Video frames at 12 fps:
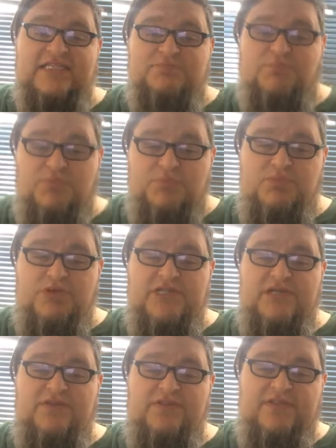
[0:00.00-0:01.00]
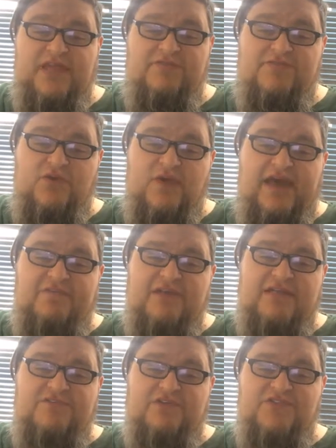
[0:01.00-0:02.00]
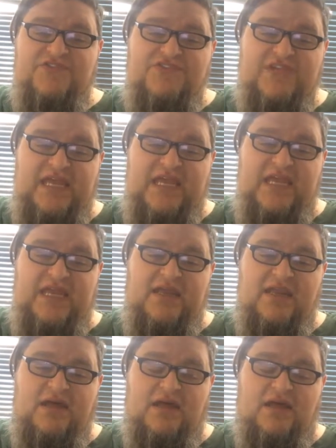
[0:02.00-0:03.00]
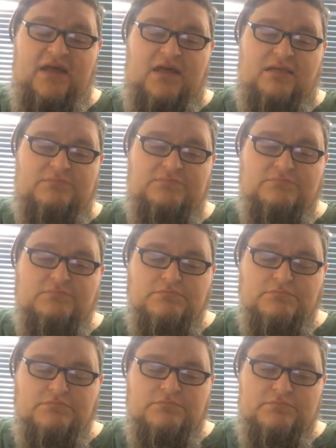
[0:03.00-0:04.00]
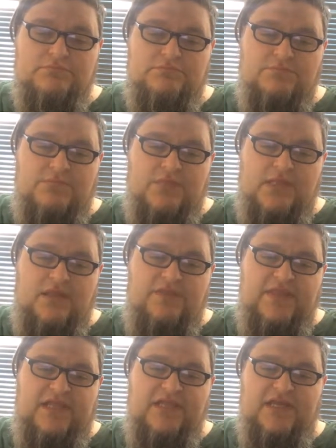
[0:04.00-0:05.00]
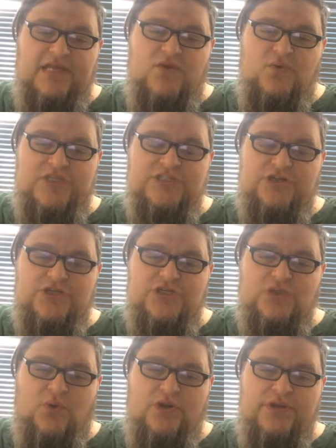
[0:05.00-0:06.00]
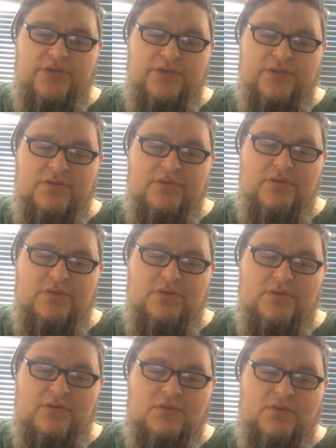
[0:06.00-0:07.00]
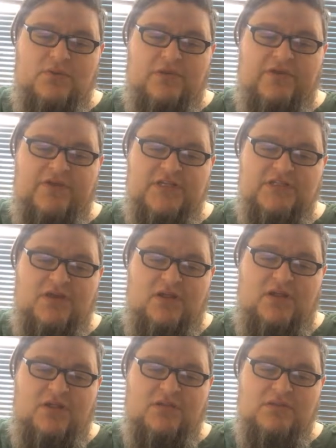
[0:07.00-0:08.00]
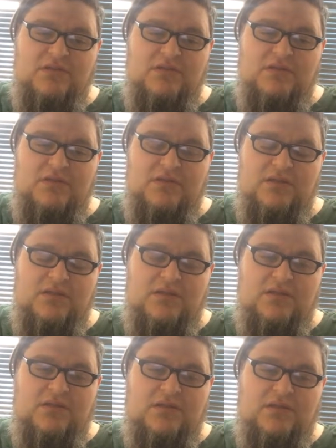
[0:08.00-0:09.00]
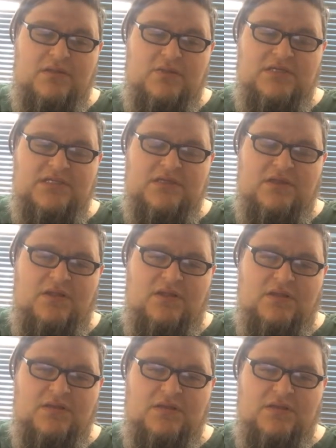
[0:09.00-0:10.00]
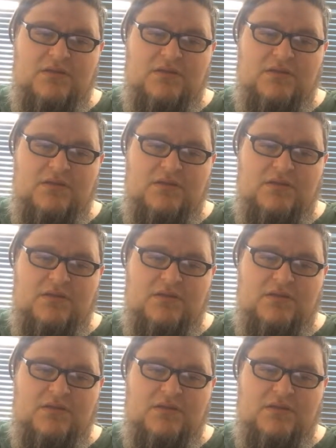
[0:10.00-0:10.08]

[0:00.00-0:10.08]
let's put uh, if you haven't if you've seen um that little Inquisitor short, whatever it's called. What is it called?